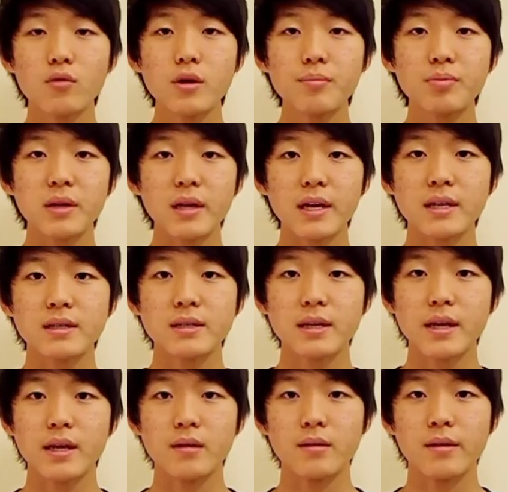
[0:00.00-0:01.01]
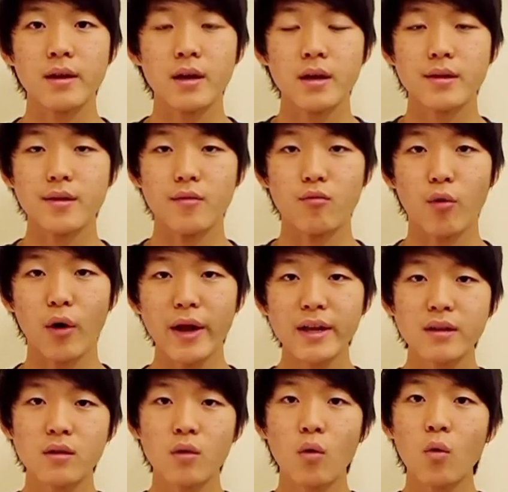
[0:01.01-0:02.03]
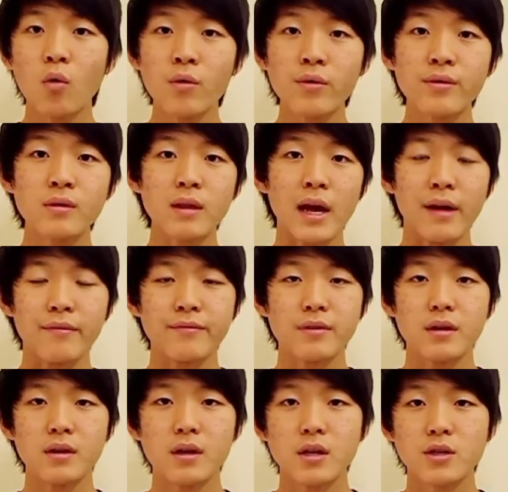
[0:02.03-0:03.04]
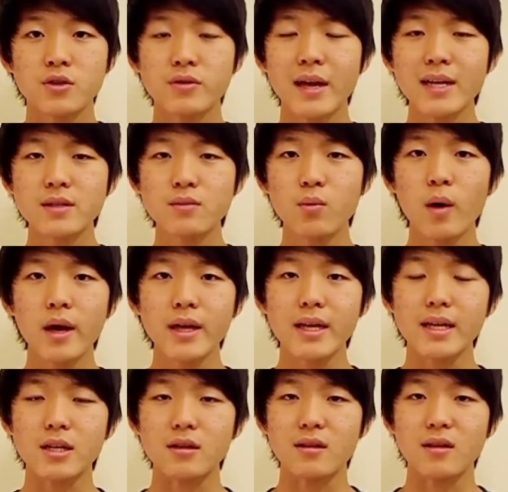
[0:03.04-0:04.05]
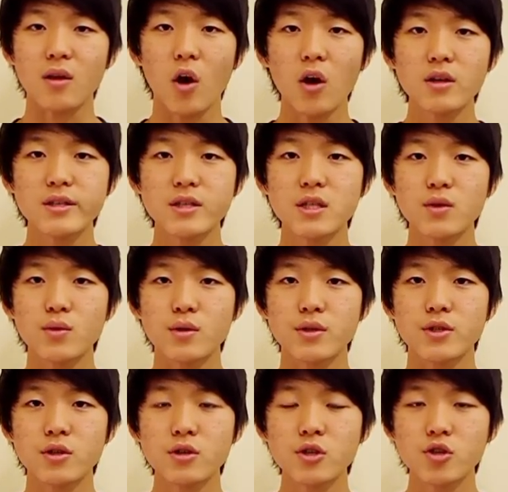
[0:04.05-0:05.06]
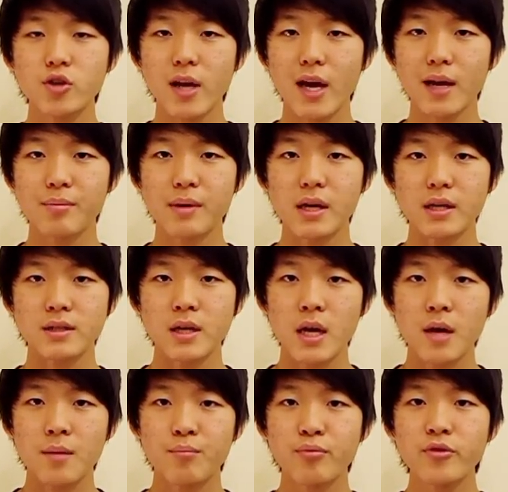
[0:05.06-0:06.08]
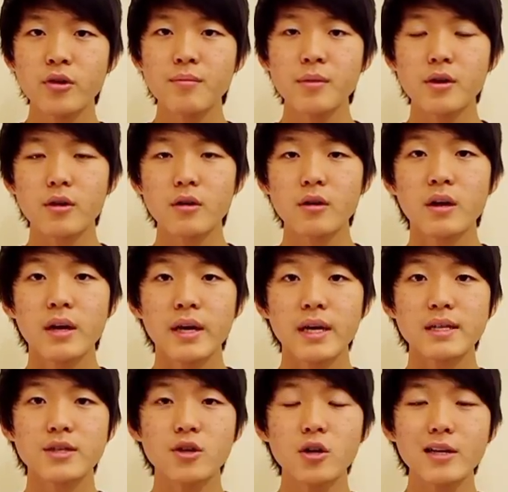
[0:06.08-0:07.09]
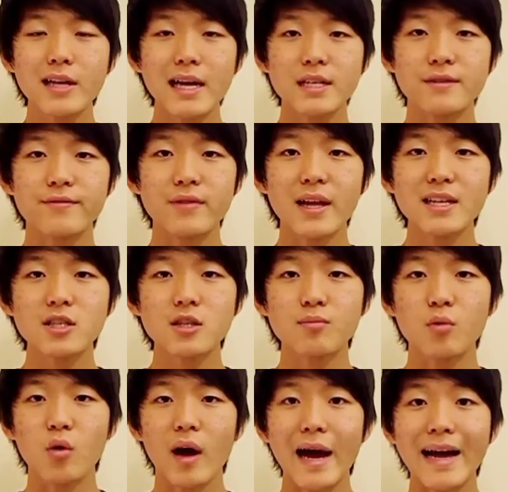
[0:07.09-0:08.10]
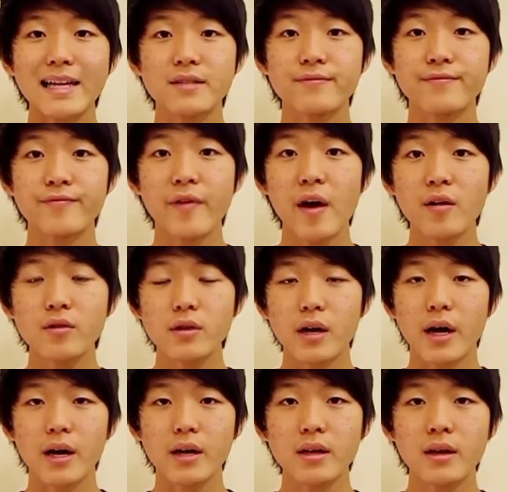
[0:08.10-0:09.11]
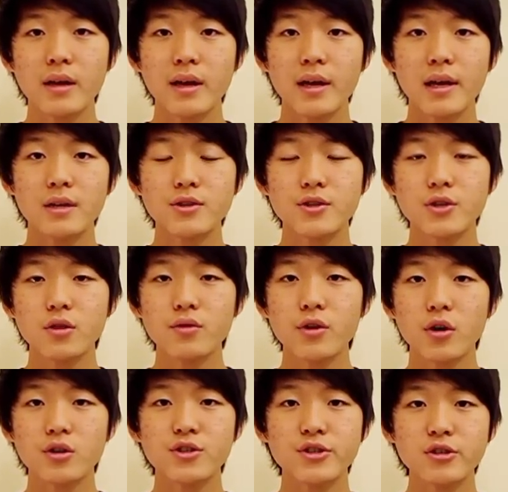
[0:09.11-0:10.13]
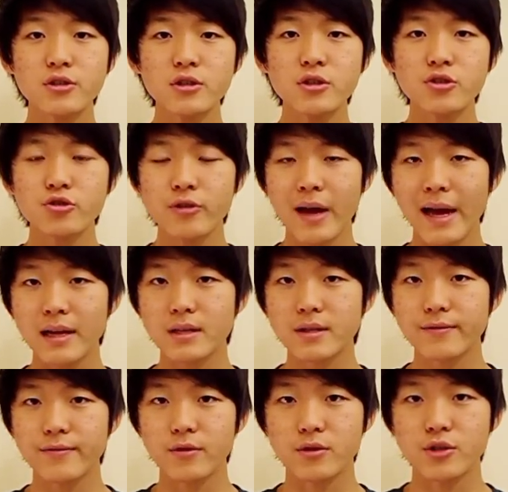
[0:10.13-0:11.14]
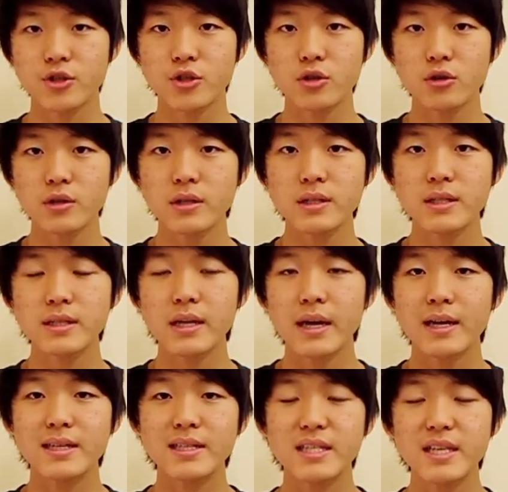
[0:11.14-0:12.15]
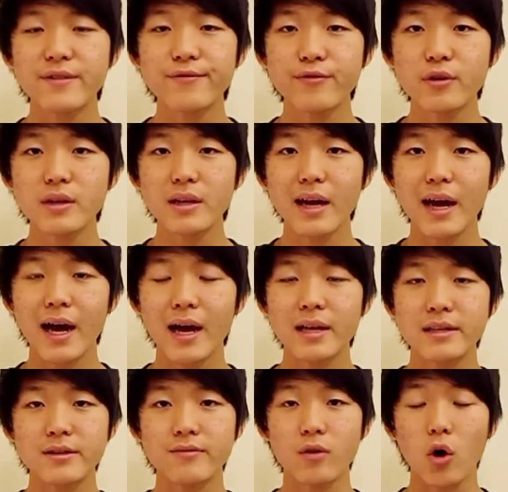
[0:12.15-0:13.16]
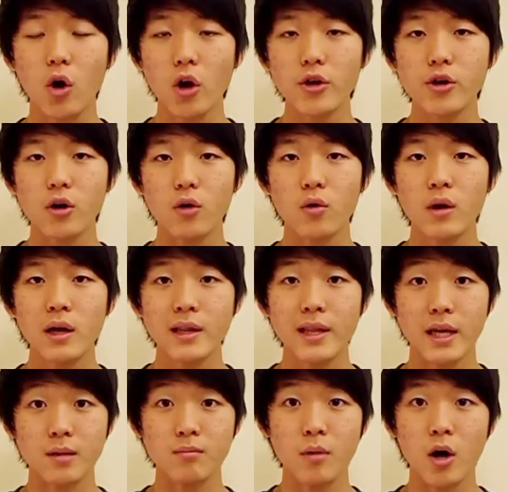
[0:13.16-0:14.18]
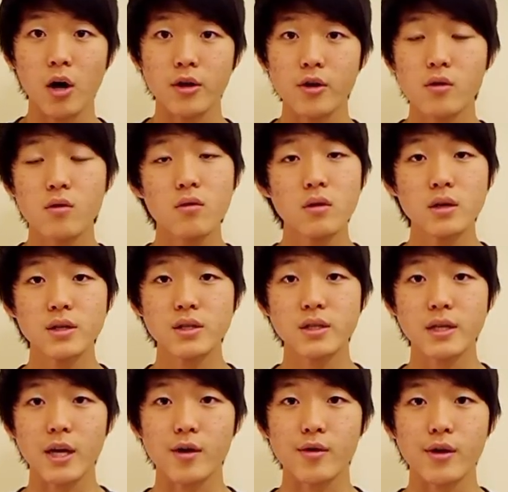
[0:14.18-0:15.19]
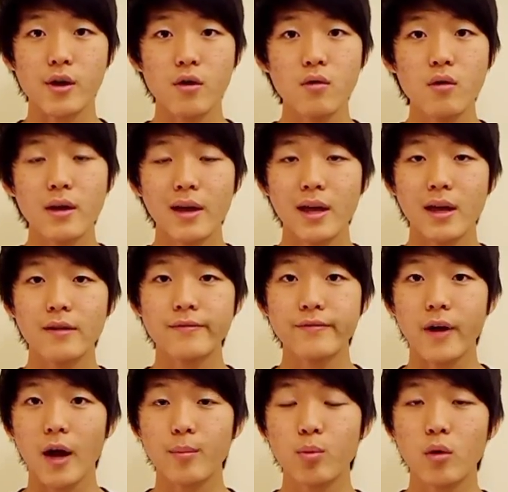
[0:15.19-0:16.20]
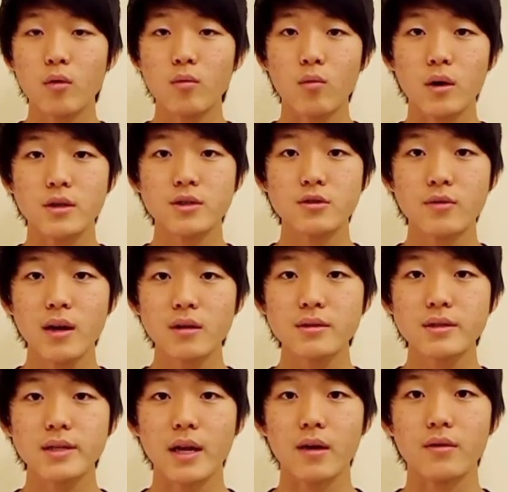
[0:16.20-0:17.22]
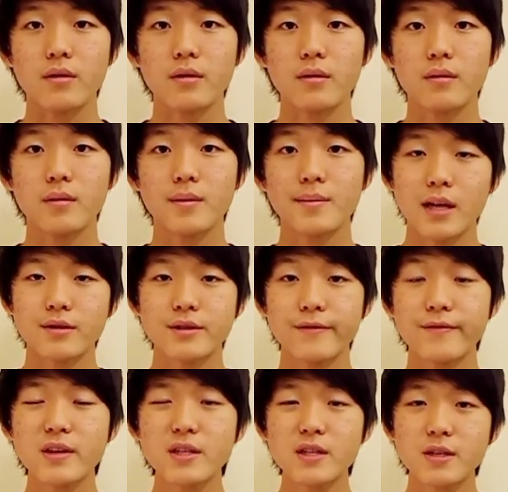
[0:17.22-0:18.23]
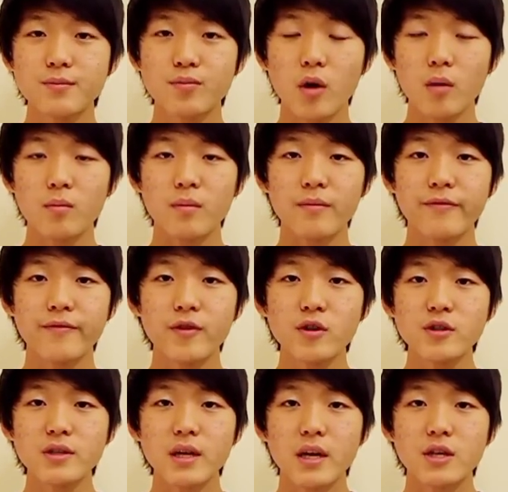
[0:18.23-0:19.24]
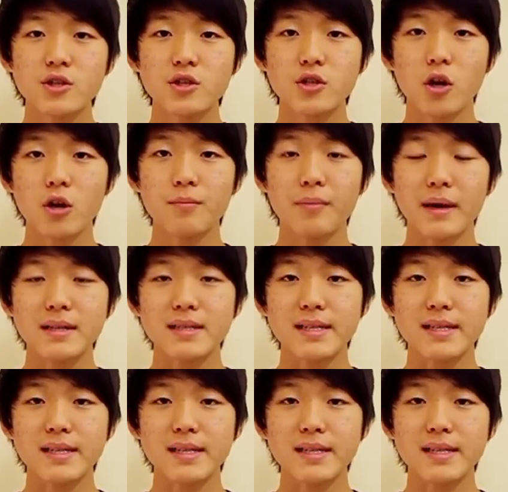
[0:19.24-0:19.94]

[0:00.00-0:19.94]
only plays in the right or the left. So that's why it locks into a certain track, because Premiere, it's not as flexible as Final Cut, and so there are certain tracks for certain different kinds of audio like mono, stereo, and 5.1 surround sound. Now to fix this problem, first start by